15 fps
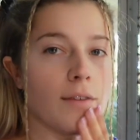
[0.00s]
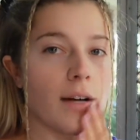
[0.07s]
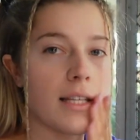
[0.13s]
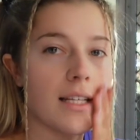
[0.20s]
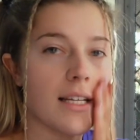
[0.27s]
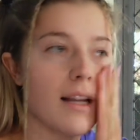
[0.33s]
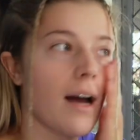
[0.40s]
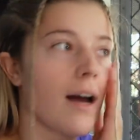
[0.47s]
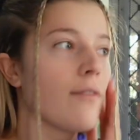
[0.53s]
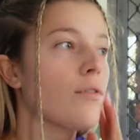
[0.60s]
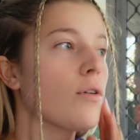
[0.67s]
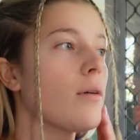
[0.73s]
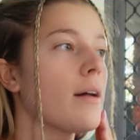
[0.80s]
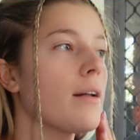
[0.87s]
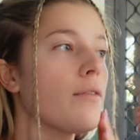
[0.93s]
I did have
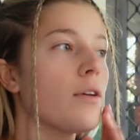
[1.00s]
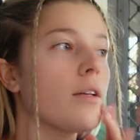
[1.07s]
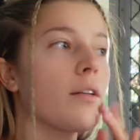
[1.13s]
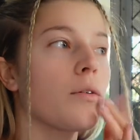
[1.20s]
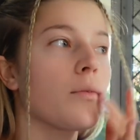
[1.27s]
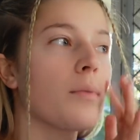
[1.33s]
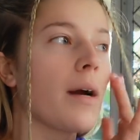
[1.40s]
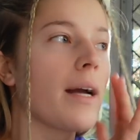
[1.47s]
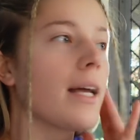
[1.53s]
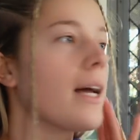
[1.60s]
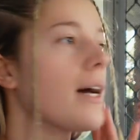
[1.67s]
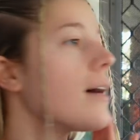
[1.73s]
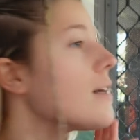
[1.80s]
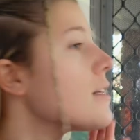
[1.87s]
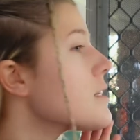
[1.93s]
quite a few little
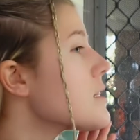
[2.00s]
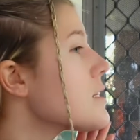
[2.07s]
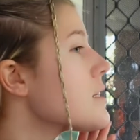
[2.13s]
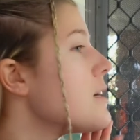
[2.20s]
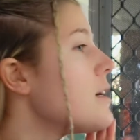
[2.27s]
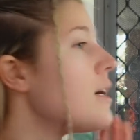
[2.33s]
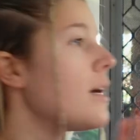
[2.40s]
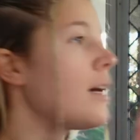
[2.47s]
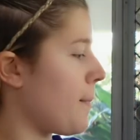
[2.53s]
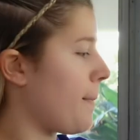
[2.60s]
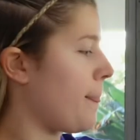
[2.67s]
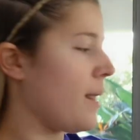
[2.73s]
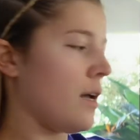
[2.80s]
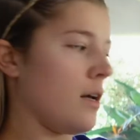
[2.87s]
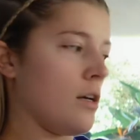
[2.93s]
breakouts.
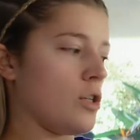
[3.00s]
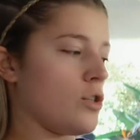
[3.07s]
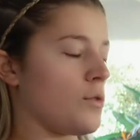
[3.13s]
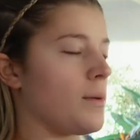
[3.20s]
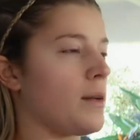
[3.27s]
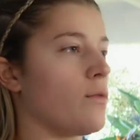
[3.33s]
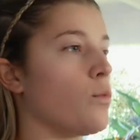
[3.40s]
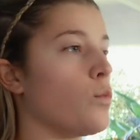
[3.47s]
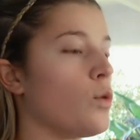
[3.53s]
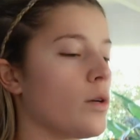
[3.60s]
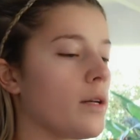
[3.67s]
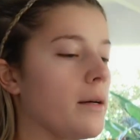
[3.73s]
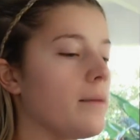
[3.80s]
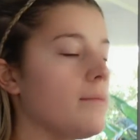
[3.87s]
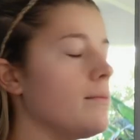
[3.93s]
Do a bit of
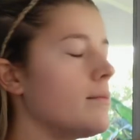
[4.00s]
water